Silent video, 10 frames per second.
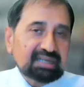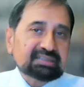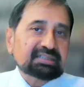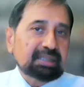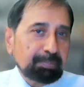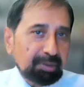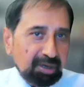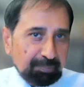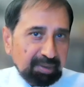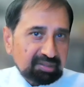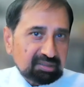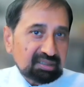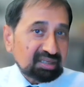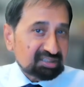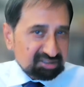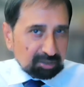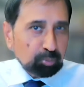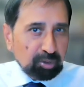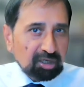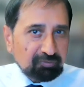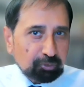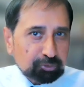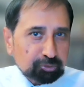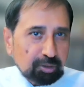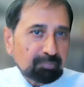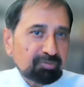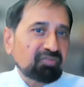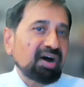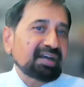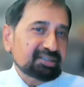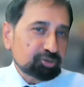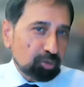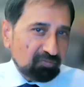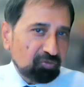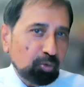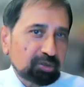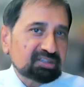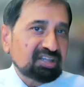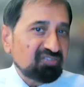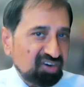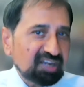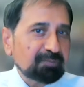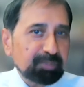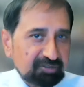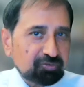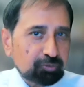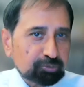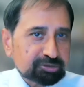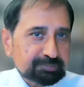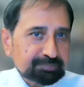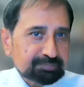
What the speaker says: then the BRRRR method can still work for you, providing you avoid the 5 pitfalls.